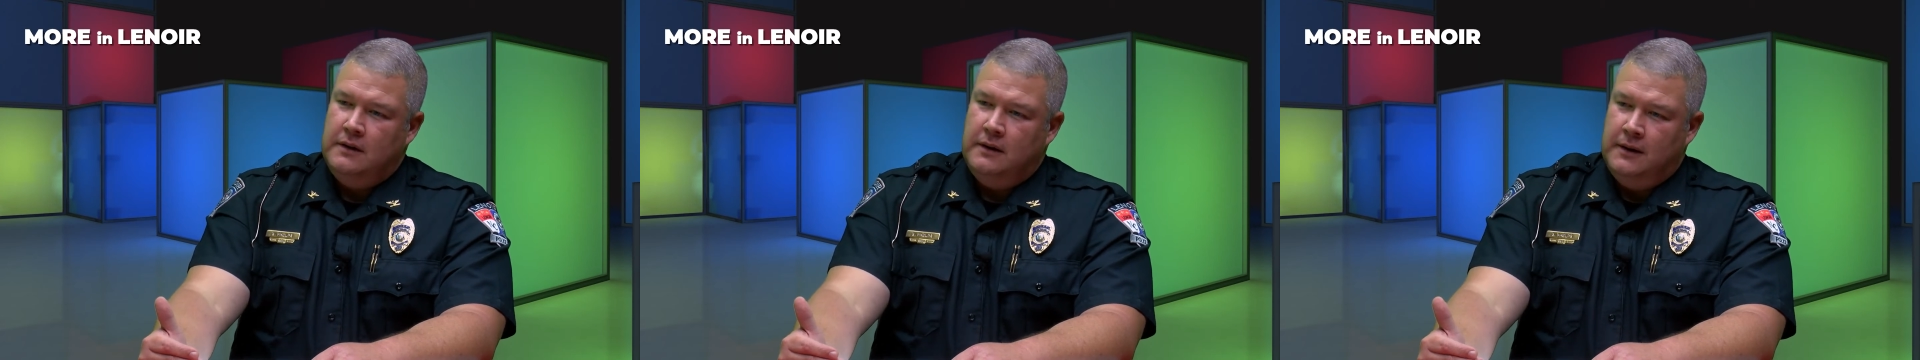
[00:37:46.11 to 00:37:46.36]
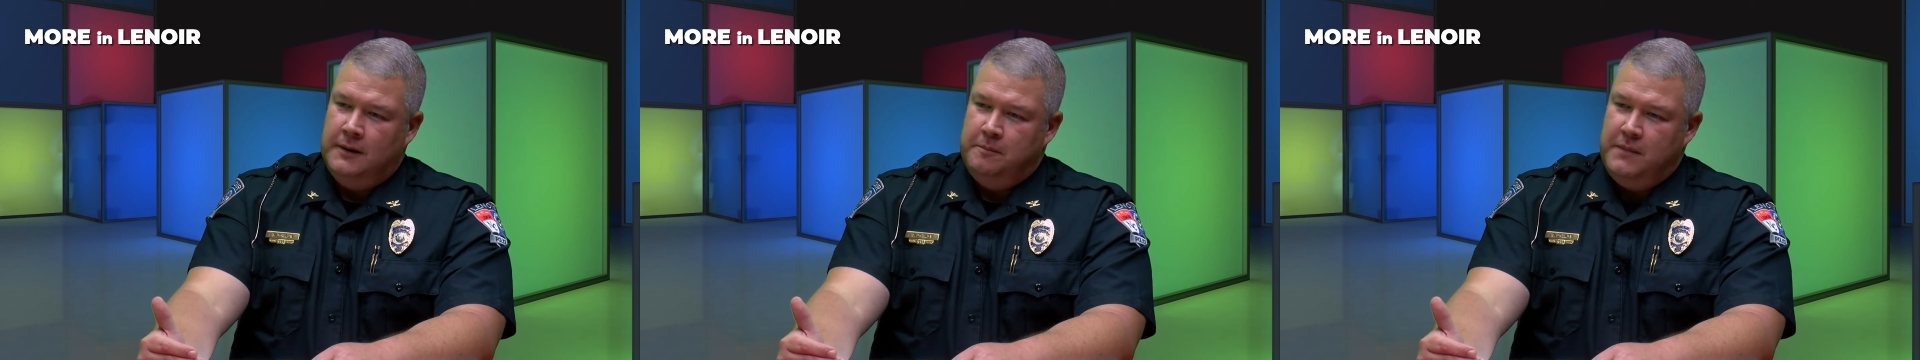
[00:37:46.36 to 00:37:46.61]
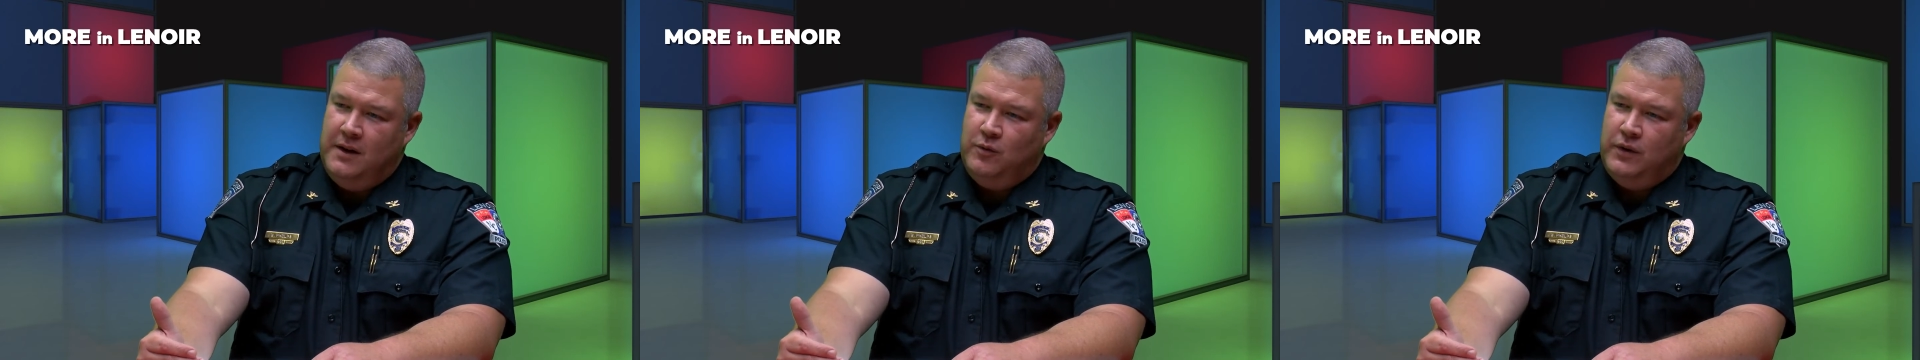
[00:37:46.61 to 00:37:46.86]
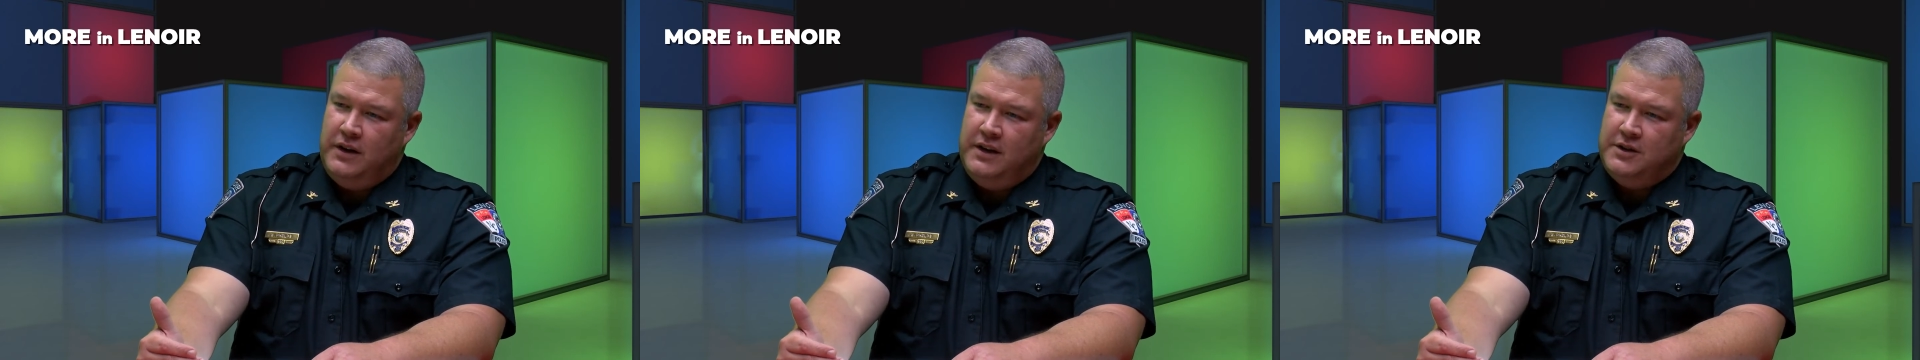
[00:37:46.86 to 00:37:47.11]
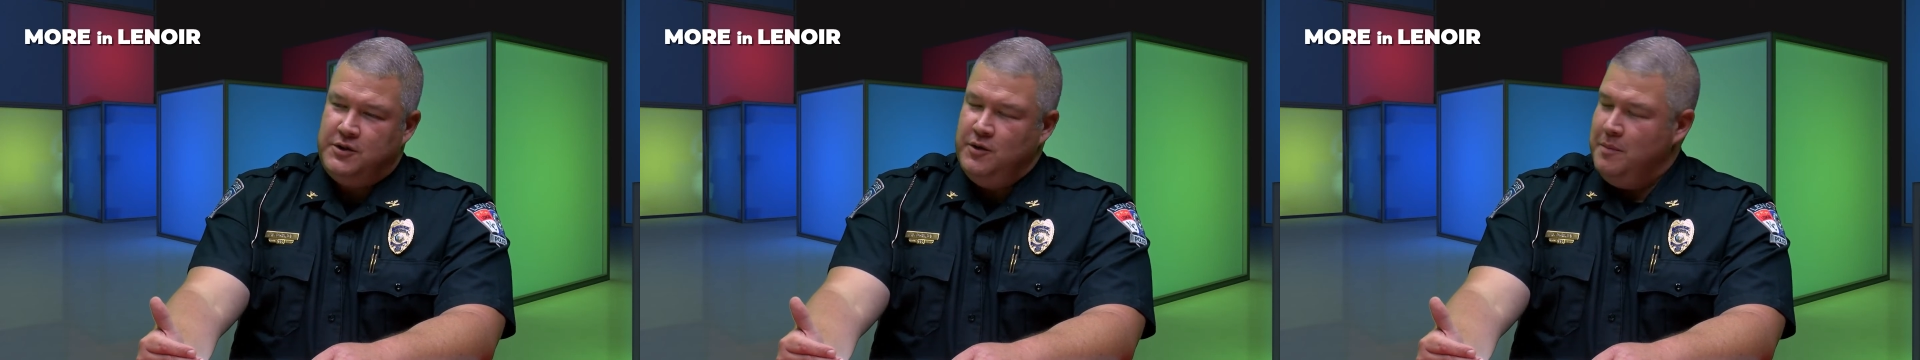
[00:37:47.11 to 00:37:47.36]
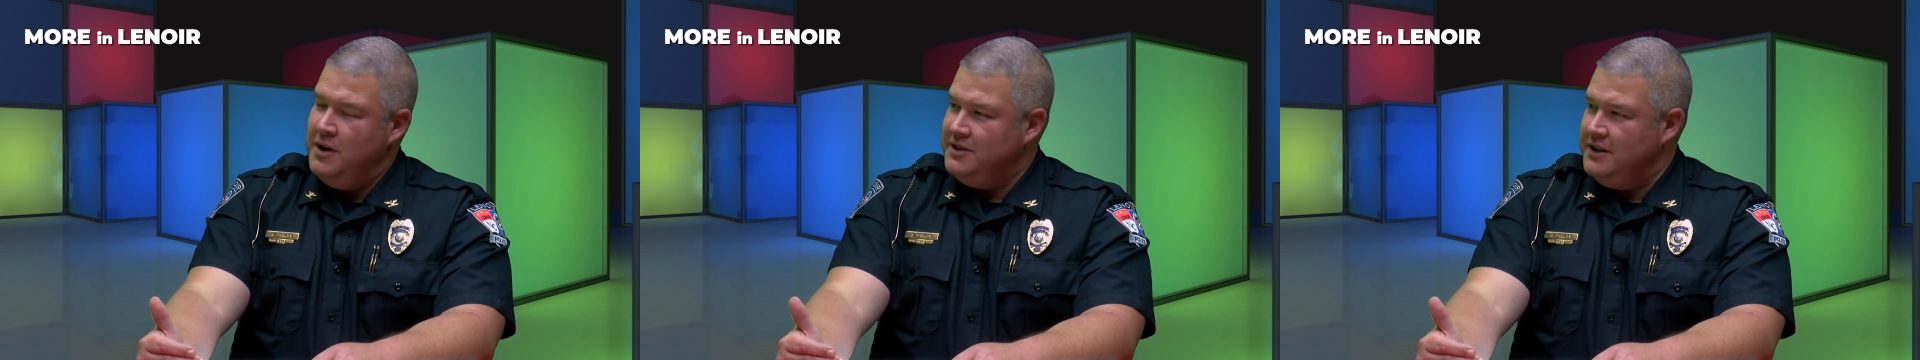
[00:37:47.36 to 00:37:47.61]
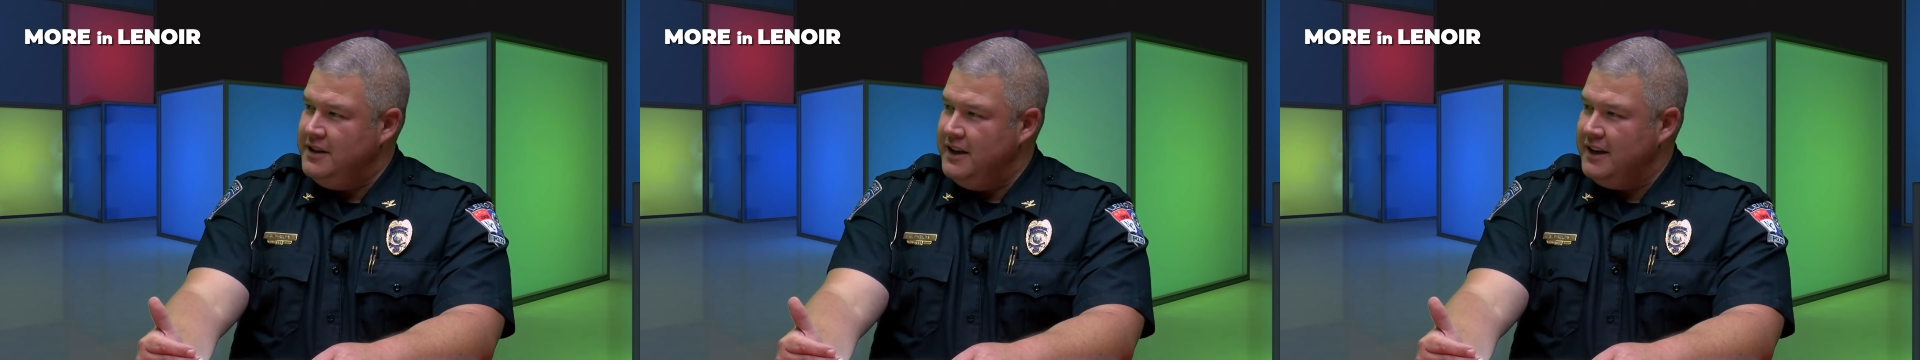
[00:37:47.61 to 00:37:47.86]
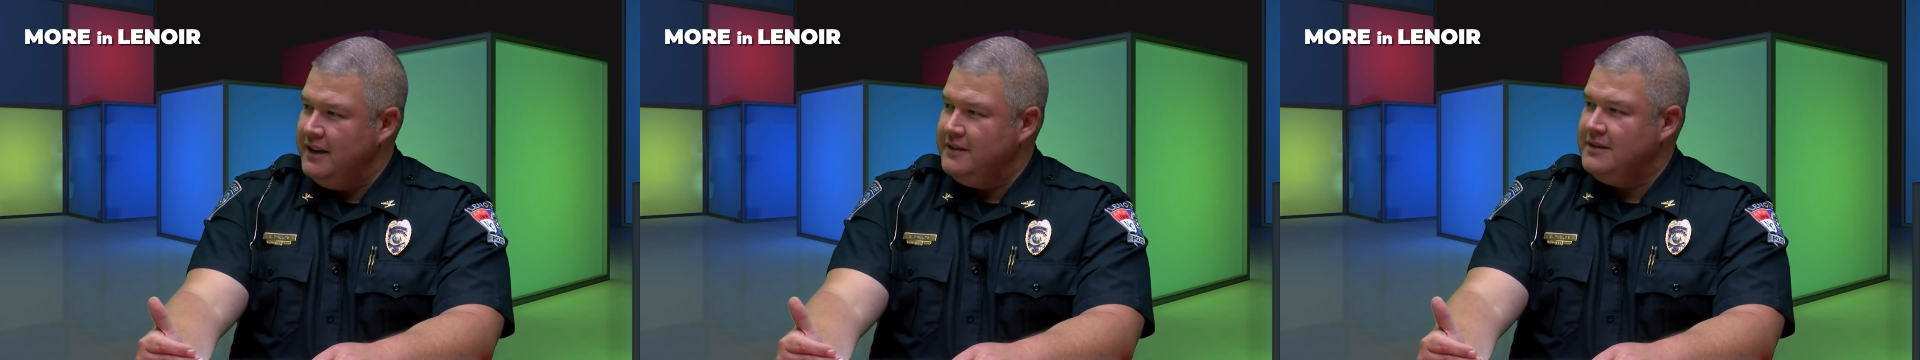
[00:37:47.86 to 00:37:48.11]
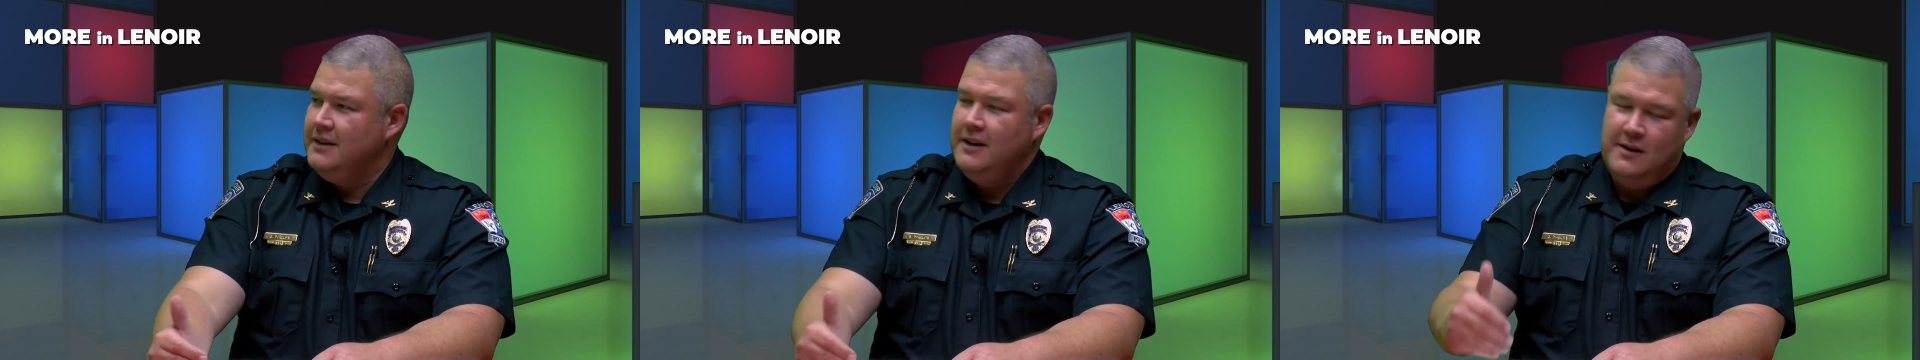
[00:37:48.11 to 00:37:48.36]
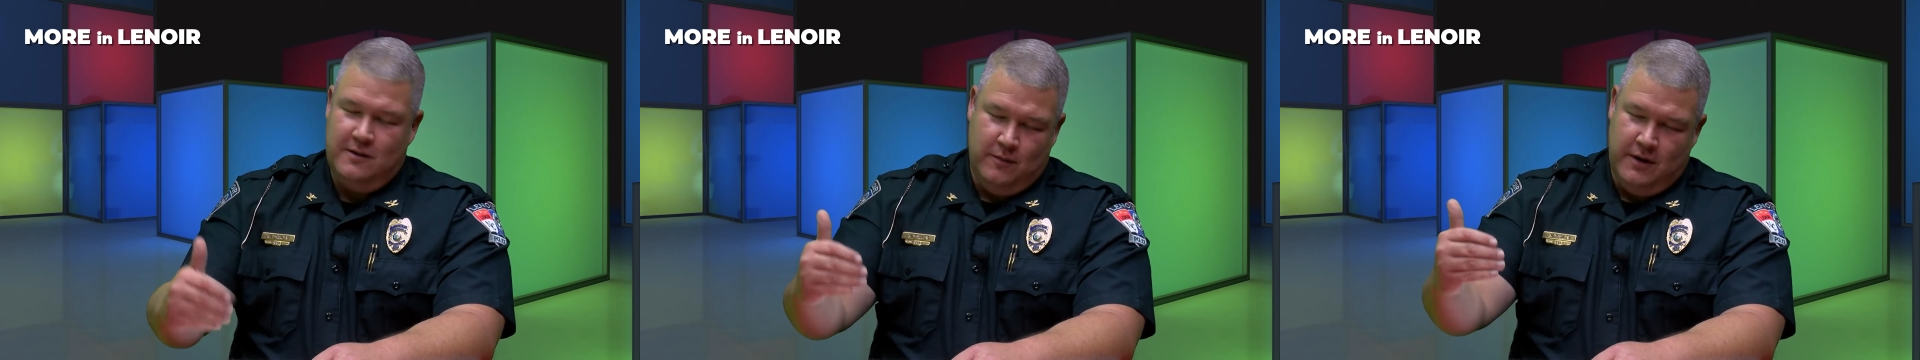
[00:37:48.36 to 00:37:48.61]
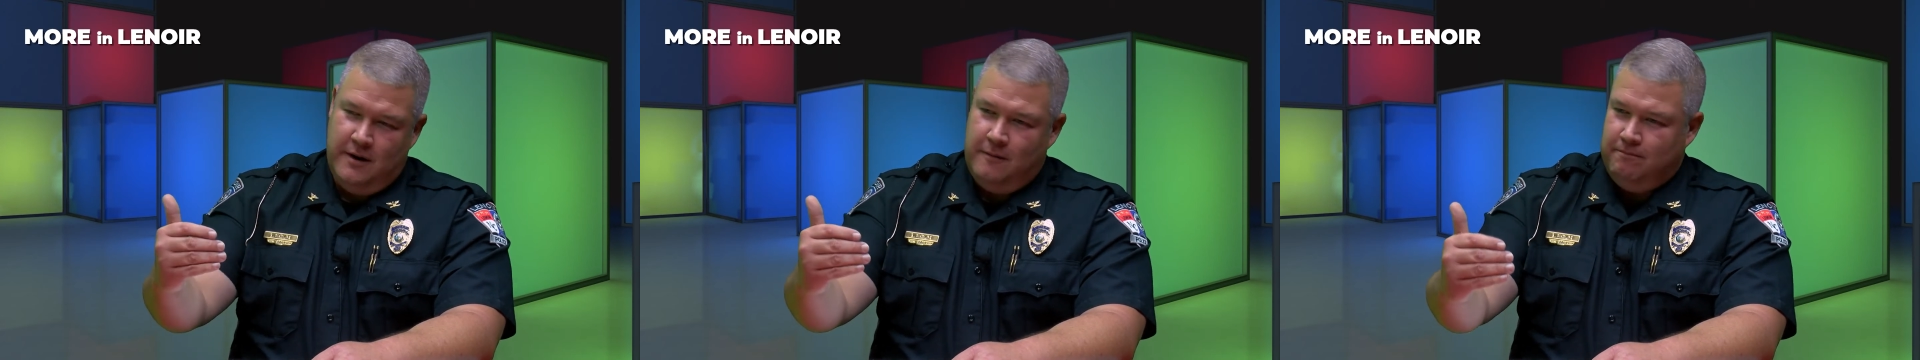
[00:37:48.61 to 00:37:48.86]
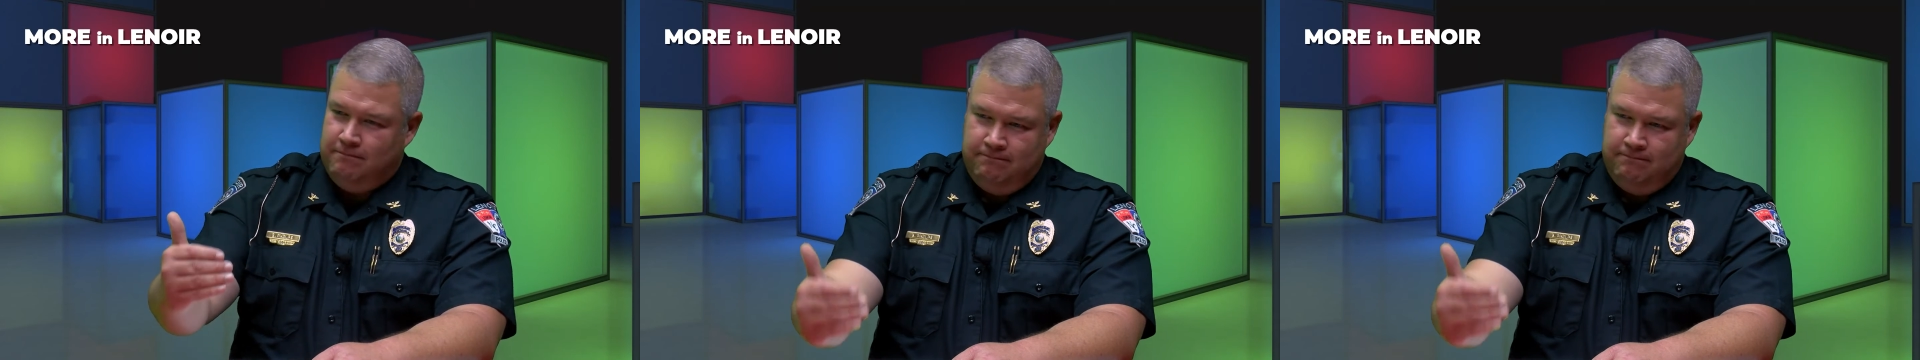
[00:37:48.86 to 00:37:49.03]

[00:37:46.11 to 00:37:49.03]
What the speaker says: and we issue a bunch of tickets, well,